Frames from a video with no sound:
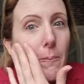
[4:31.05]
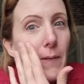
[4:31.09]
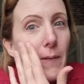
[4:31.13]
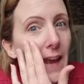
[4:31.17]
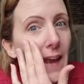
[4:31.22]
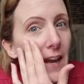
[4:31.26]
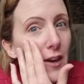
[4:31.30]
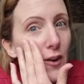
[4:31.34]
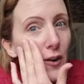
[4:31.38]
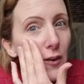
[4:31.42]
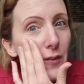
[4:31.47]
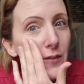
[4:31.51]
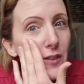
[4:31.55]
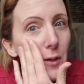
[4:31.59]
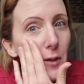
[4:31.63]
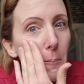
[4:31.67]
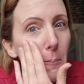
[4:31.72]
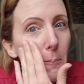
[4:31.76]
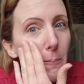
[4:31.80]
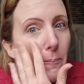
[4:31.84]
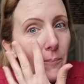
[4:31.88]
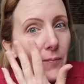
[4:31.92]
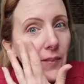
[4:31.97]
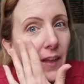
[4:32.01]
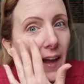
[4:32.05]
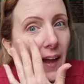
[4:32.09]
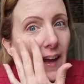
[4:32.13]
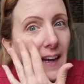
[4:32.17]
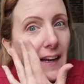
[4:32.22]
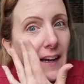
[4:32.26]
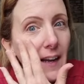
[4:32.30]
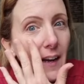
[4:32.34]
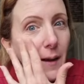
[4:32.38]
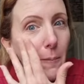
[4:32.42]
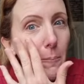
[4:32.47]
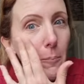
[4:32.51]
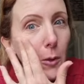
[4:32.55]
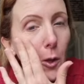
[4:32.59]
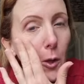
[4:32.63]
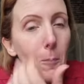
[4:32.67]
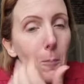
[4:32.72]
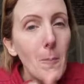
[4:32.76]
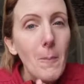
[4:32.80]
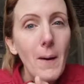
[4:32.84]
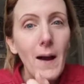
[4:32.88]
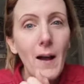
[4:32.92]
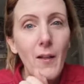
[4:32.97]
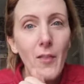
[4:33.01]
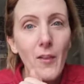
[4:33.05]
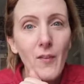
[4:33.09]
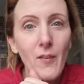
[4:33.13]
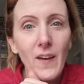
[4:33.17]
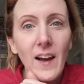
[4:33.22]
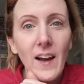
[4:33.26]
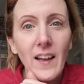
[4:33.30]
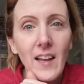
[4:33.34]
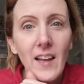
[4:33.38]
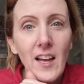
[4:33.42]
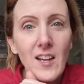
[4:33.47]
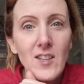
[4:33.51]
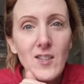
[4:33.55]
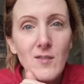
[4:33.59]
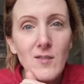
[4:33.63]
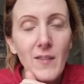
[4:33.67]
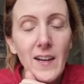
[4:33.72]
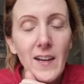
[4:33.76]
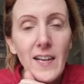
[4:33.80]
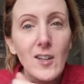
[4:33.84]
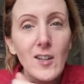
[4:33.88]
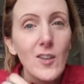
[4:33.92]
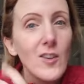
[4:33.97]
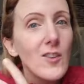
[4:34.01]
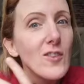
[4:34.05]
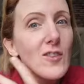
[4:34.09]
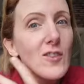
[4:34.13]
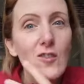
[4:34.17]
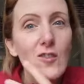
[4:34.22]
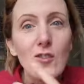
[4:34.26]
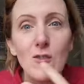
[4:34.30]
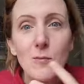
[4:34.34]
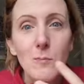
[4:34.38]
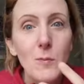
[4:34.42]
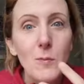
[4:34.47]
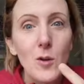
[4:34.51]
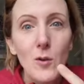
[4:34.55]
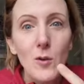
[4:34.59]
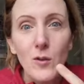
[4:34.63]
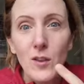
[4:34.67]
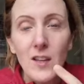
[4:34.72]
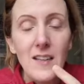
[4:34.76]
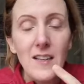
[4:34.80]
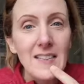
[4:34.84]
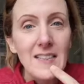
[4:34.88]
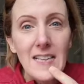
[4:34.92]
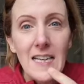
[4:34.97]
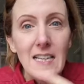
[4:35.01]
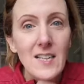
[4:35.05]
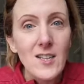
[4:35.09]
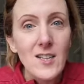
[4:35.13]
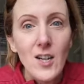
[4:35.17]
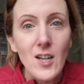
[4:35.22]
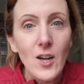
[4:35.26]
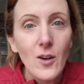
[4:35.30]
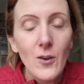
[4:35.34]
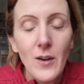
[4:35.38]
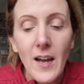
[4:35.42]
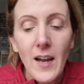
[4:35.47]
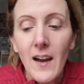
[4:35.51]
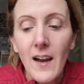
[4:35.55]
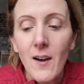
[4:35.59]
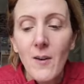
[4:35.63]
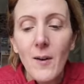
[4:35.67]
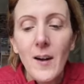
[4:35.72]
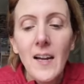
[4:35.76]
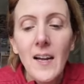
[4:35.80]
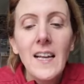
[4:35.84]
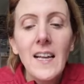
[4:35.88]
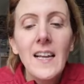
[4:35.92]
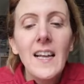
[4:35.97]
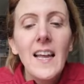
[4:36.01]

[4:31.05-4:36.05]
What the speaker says: enough to like plump out the fine lines and wrinkles and smooth your skin tone out.